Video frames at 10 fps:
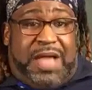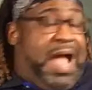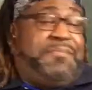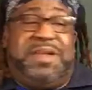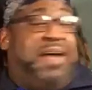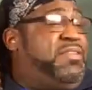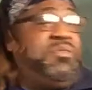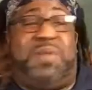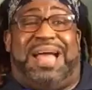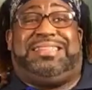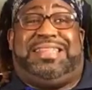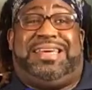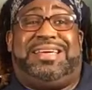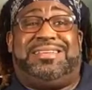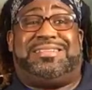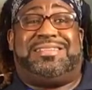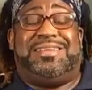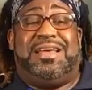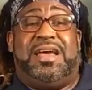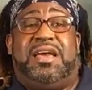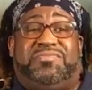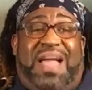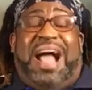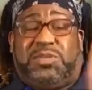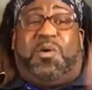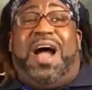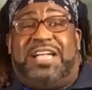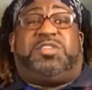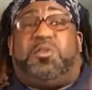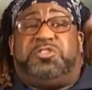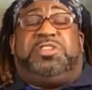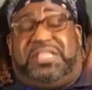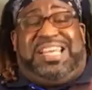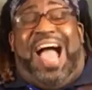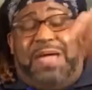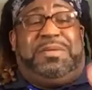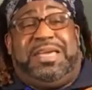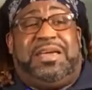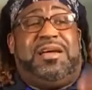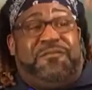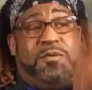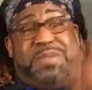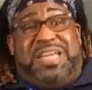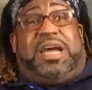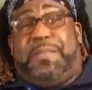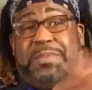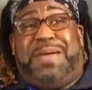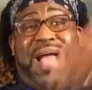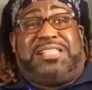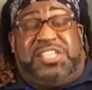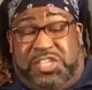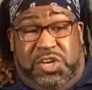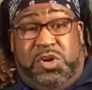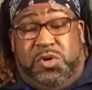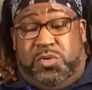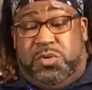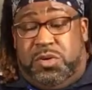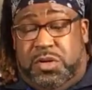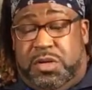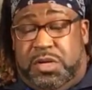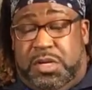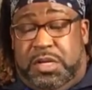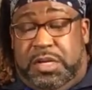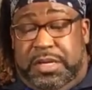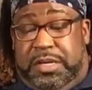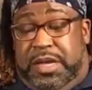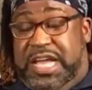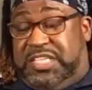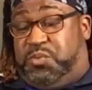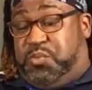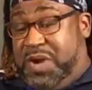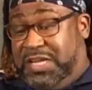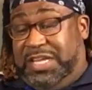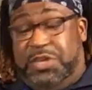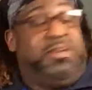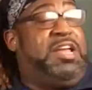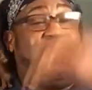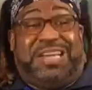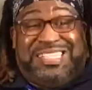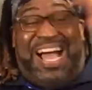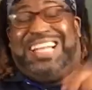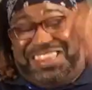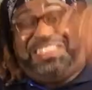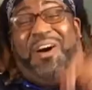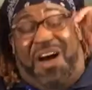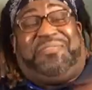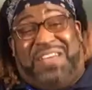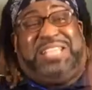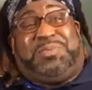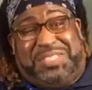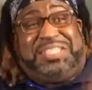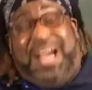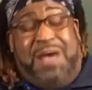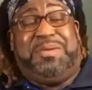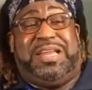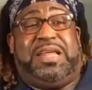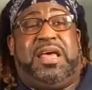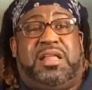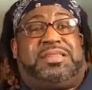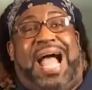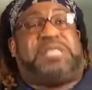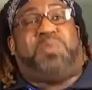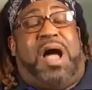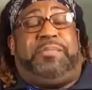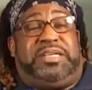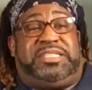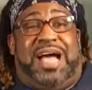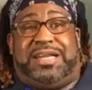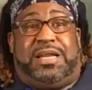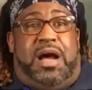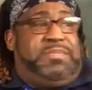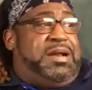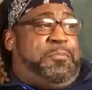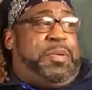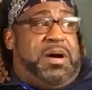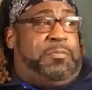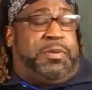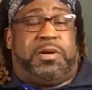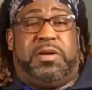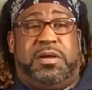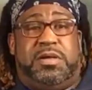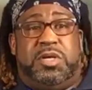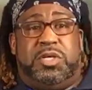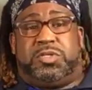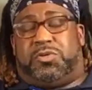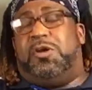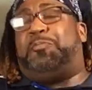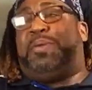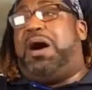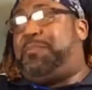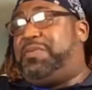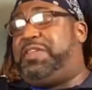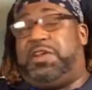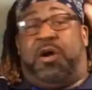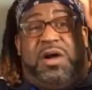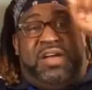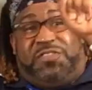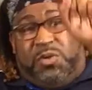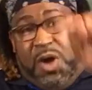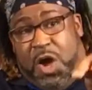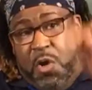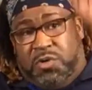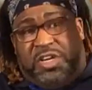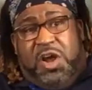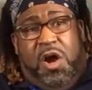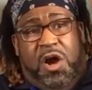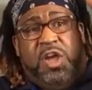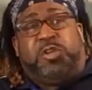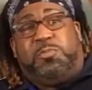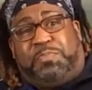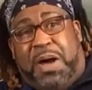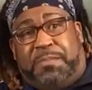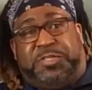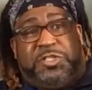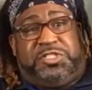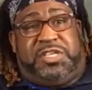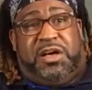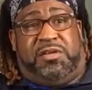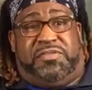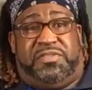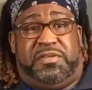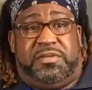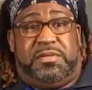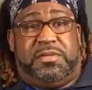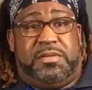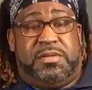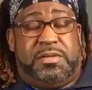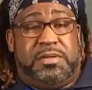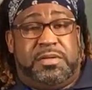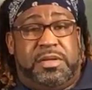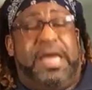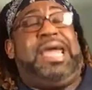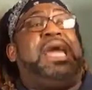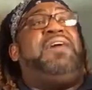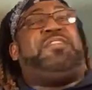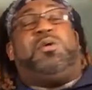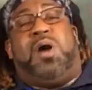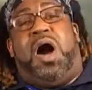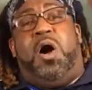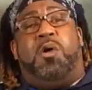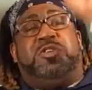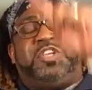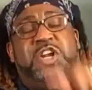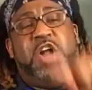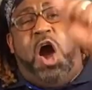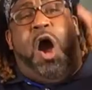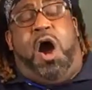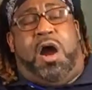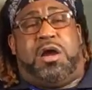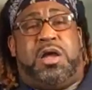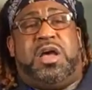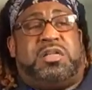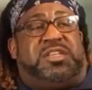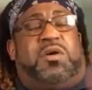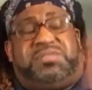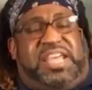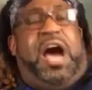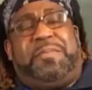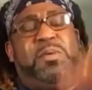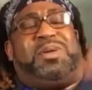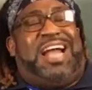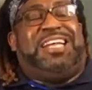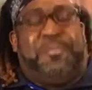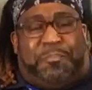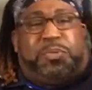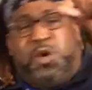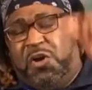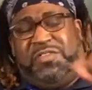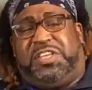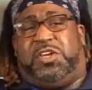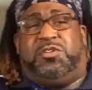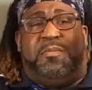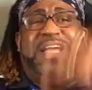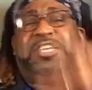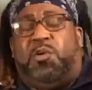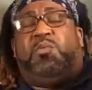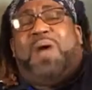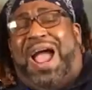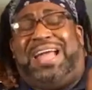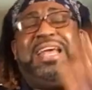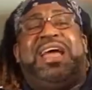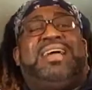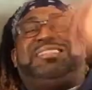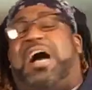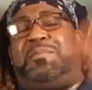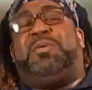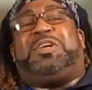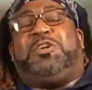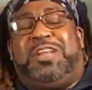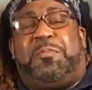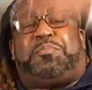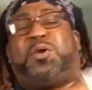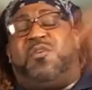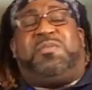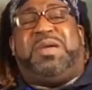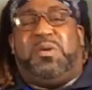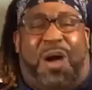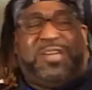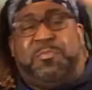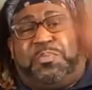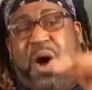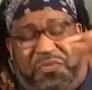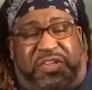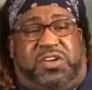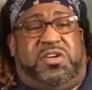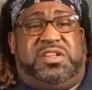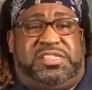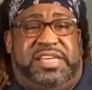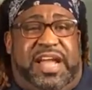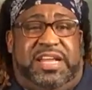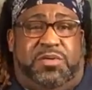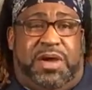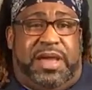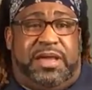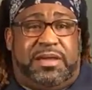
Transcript: I've never read this. That's why I told you the timing for me coming back to you is really unique, because I thought this was coming. That's why I'm excited. I'm not a pumper. Screw pumping the dinar. If you own dinar, you pumped yourself. If you own dinar, don't tell me what I need to prove to you to make you right. Tell me what you need to prove to me why you bought the currency anyway.